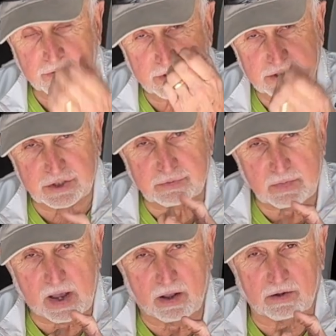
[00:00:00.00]
the
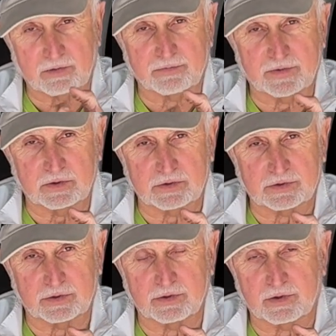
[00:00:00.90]
smaller
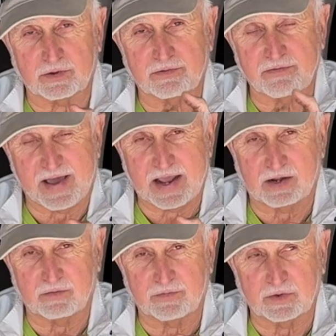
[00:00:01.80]
filter or the
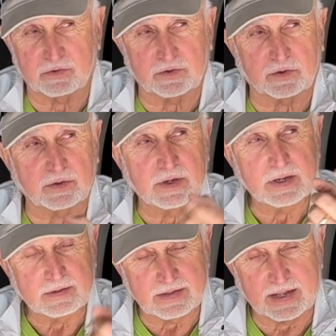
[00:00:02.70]
final filter
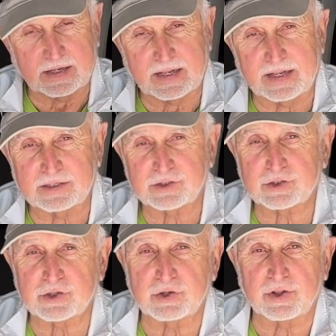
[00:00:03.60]
that leads
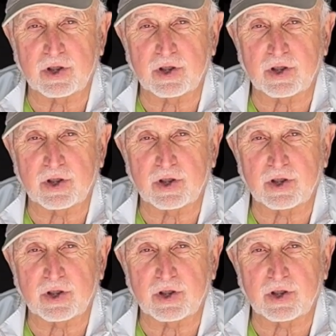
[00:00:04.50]
to the